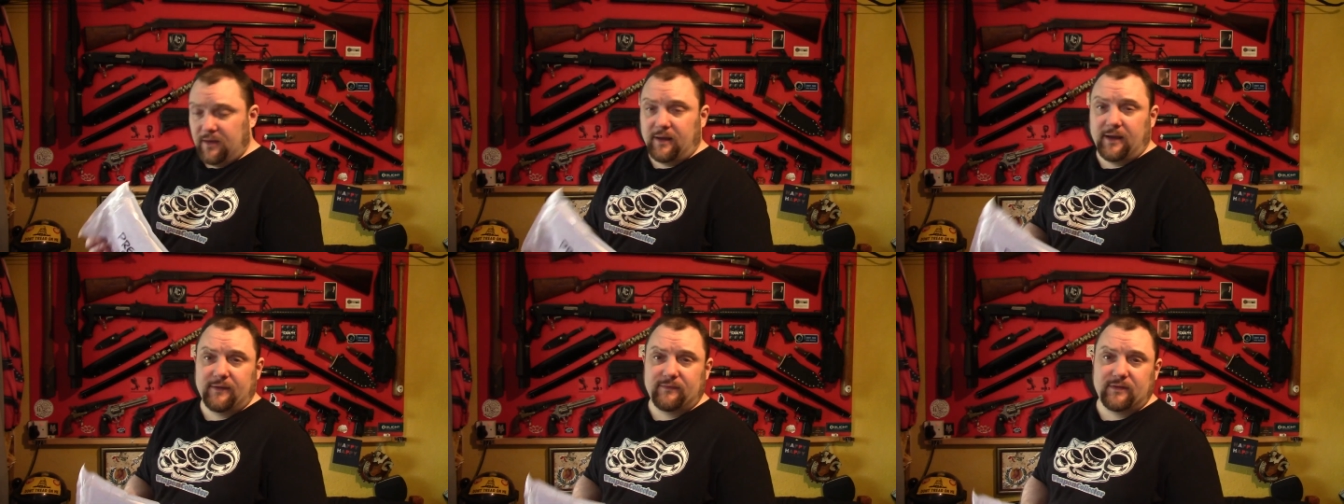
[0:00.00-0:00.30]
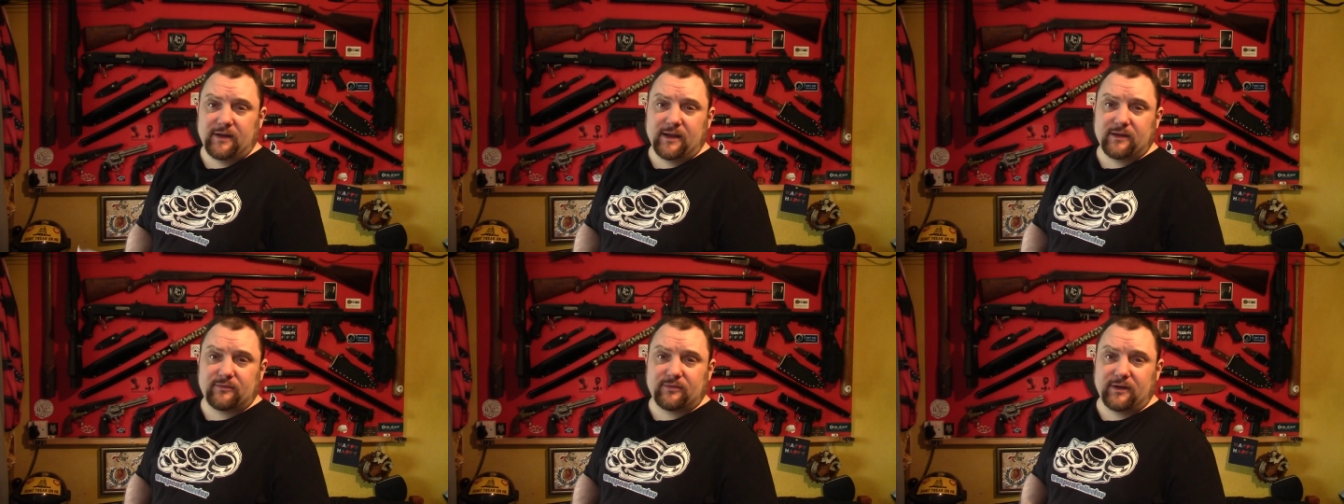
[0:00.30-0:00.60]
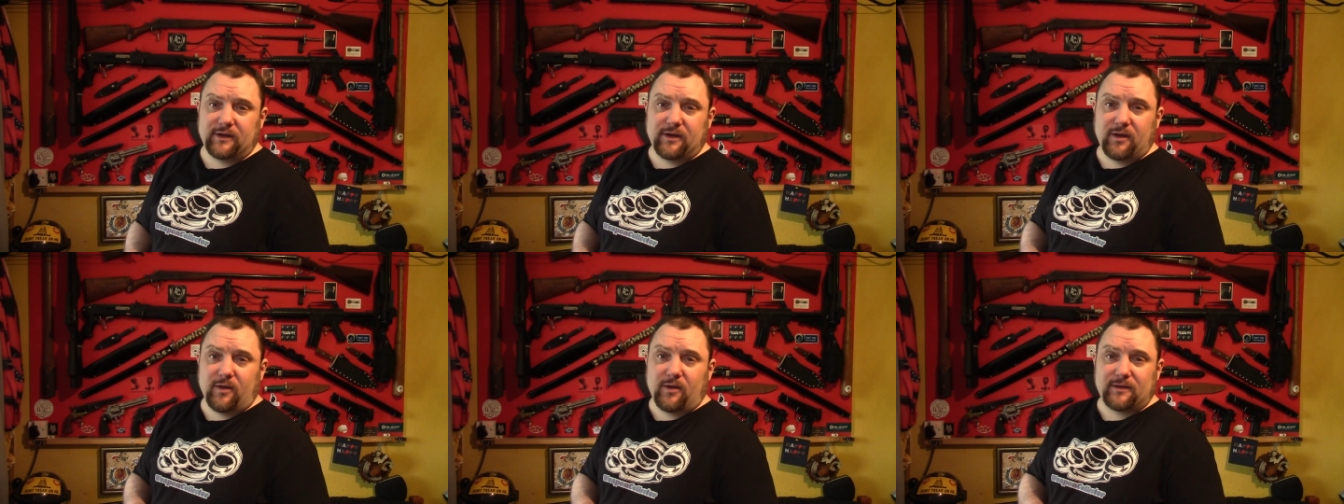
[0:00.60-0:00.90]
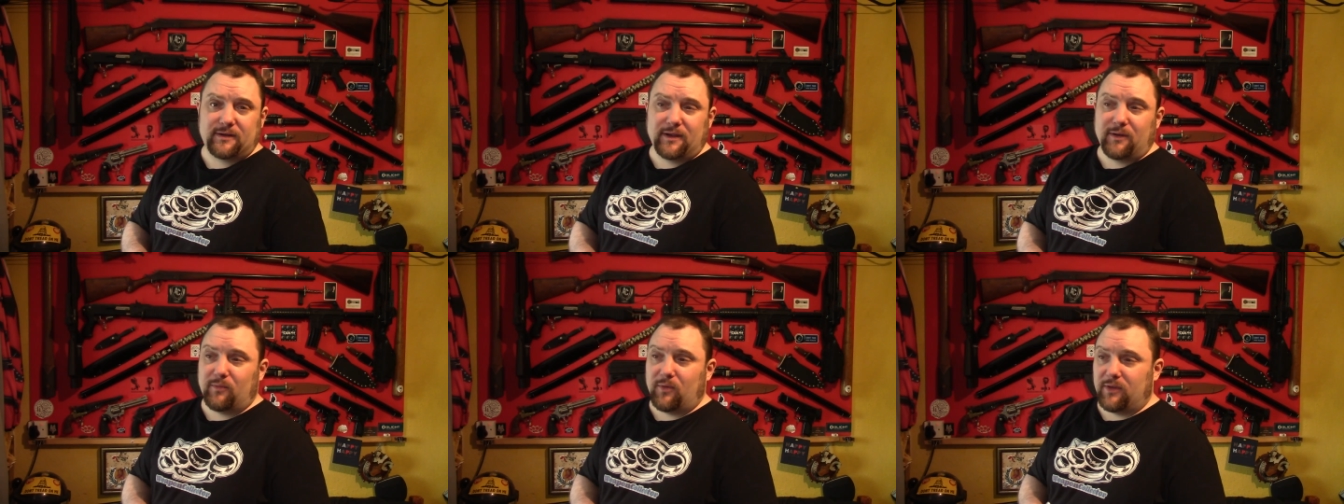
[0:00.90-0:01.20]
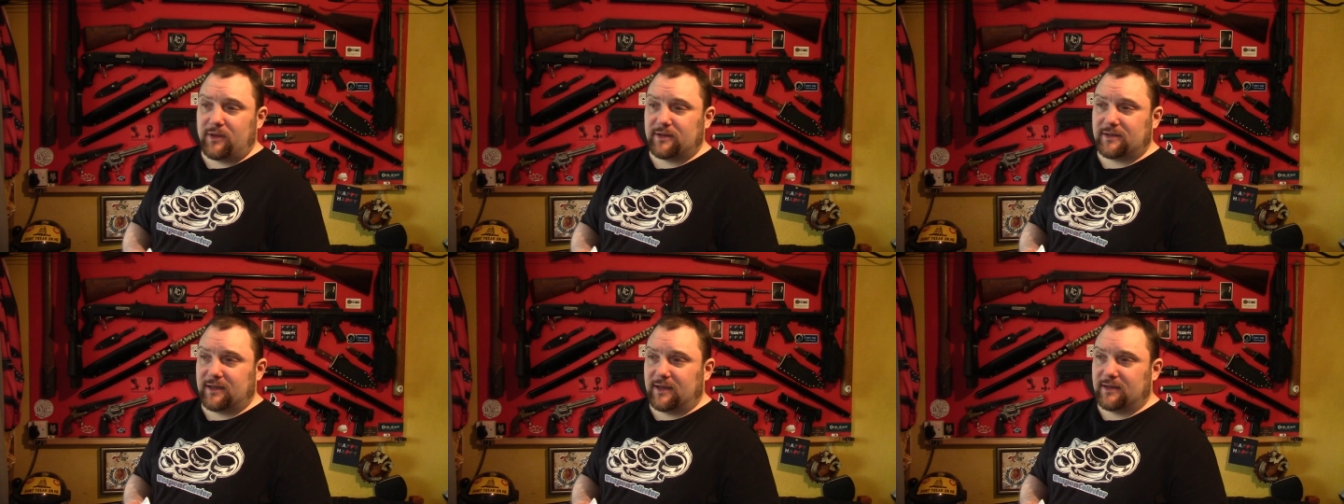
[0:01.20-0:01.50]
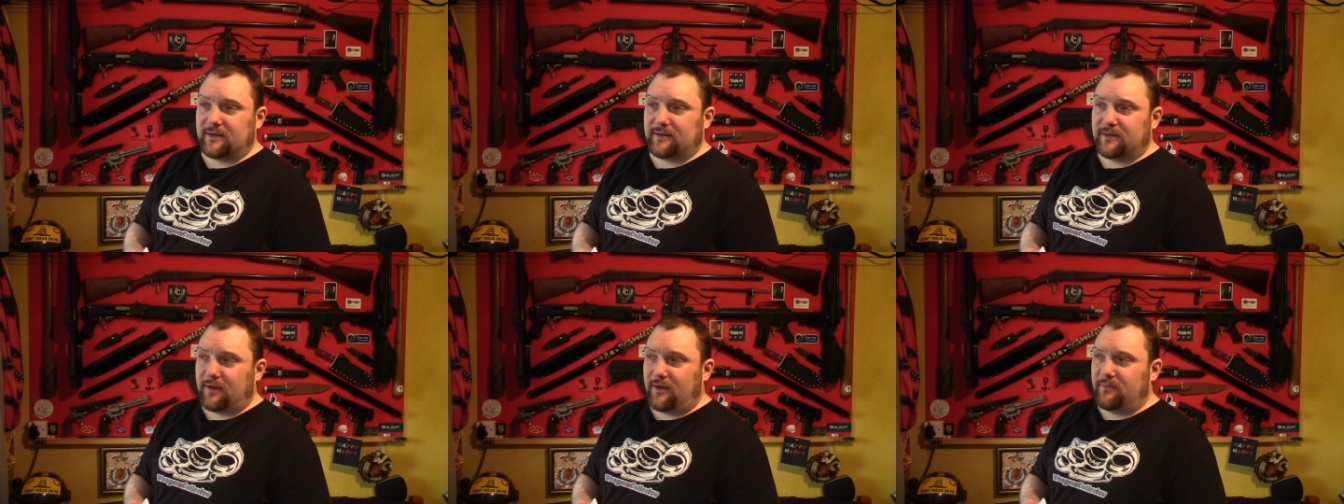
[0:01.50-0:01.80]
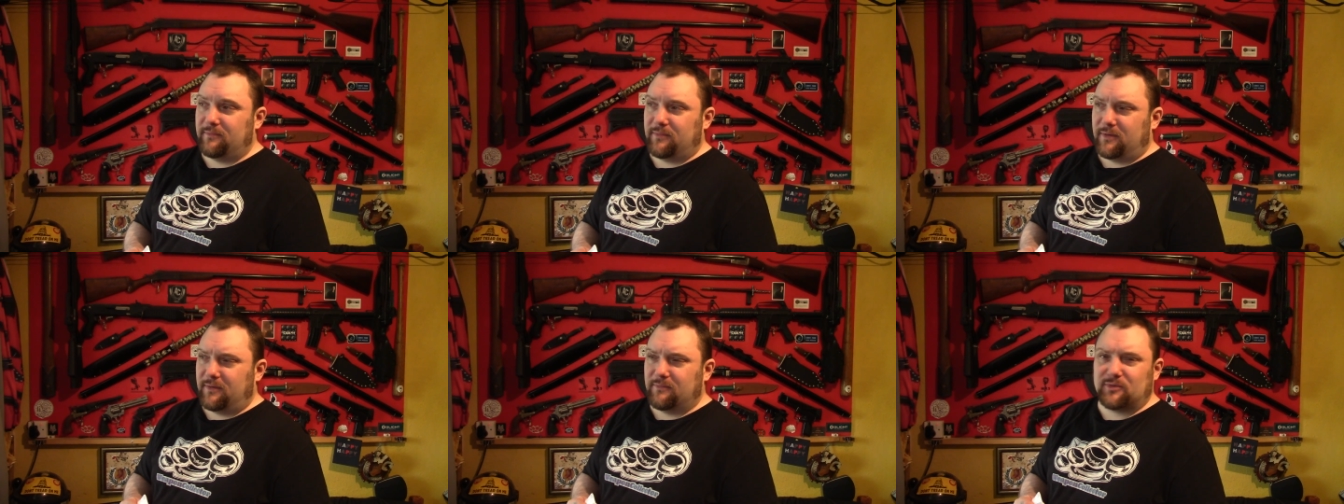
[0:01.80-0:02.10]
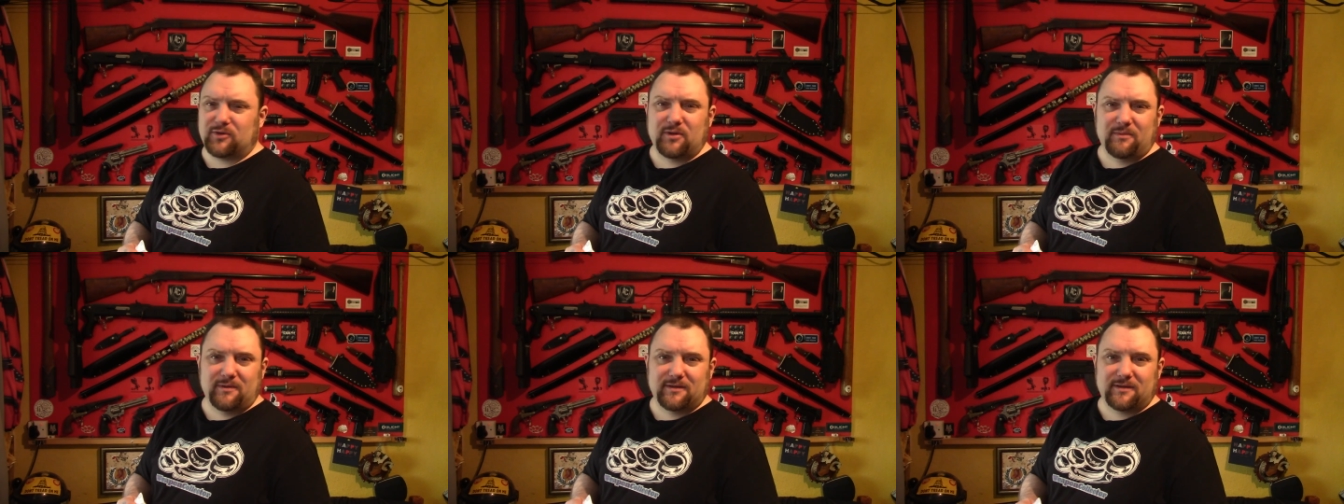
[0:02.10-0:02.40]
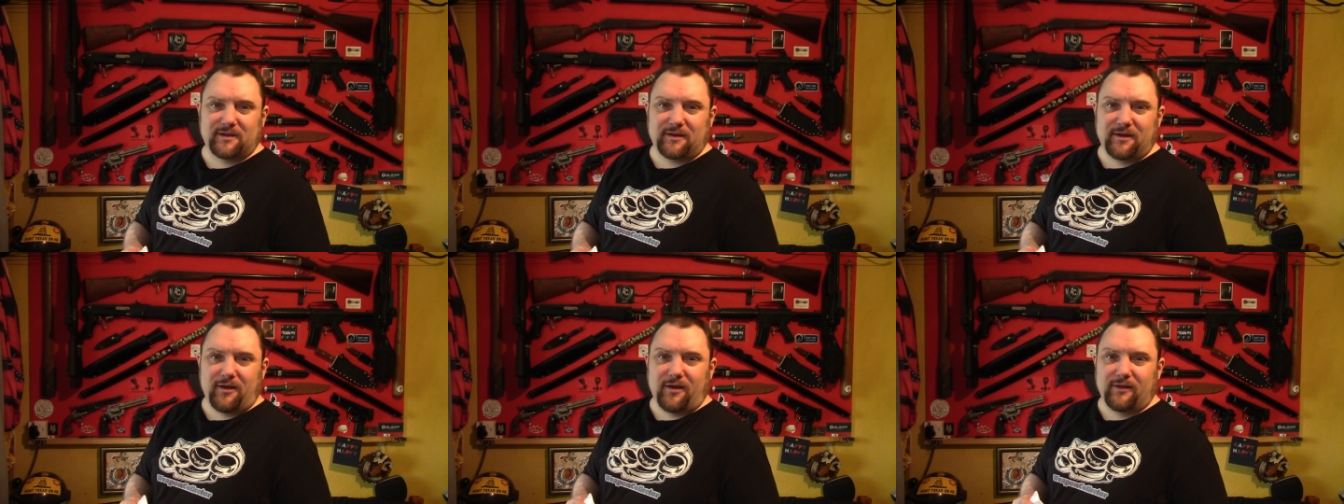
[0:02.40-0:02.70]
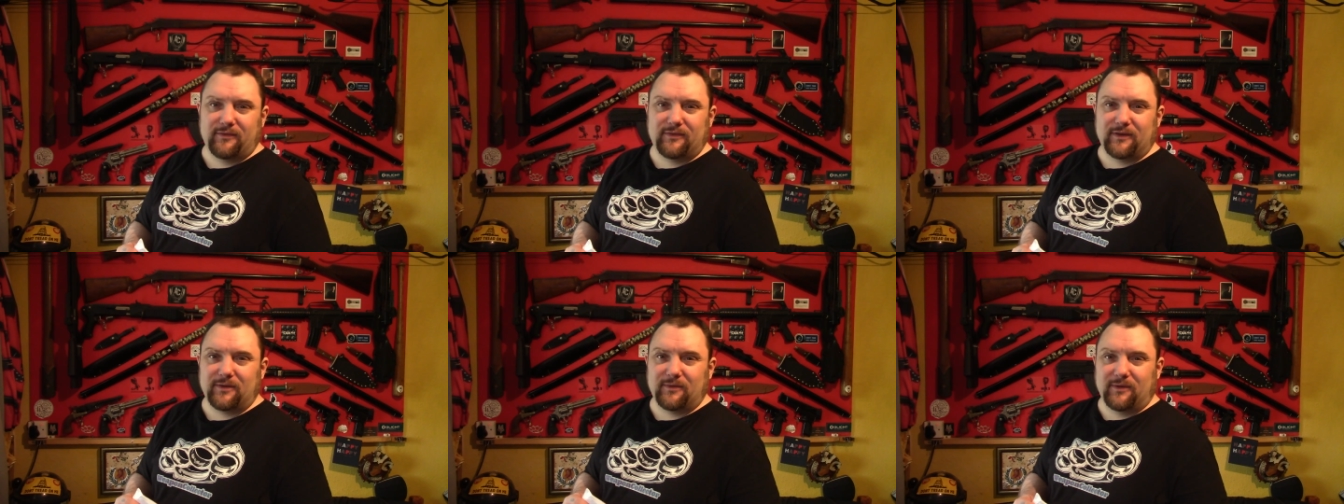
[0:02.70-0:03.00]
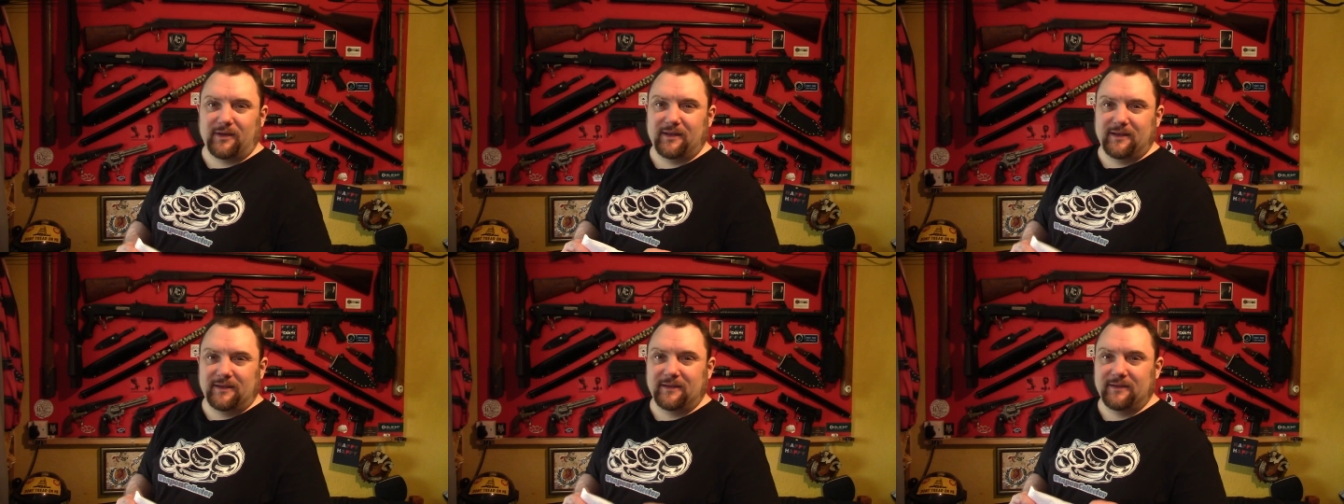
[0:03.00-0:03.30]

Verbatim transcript: I've literally no idea what this is. I'm, I'm assuming it's a knife anyway.